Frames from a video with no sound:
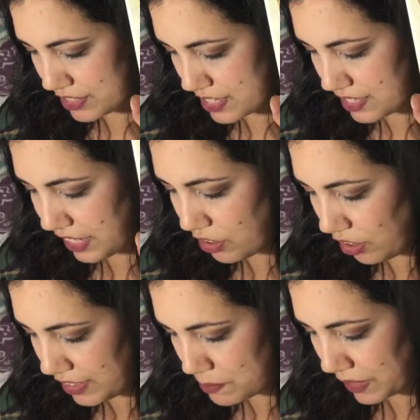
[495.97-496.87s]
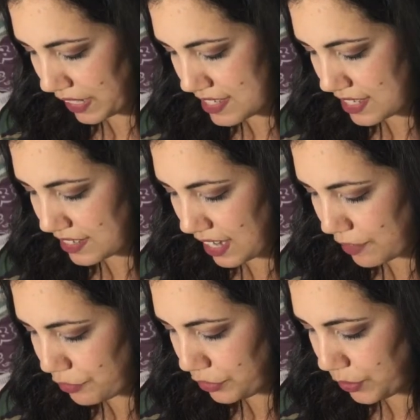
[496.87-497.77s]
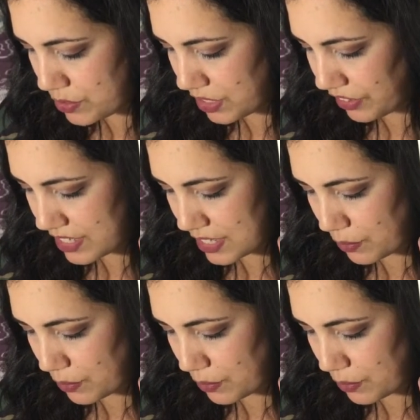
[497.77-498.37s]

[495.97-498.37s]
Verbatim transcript: It says Lee Hollis begins a delightful new series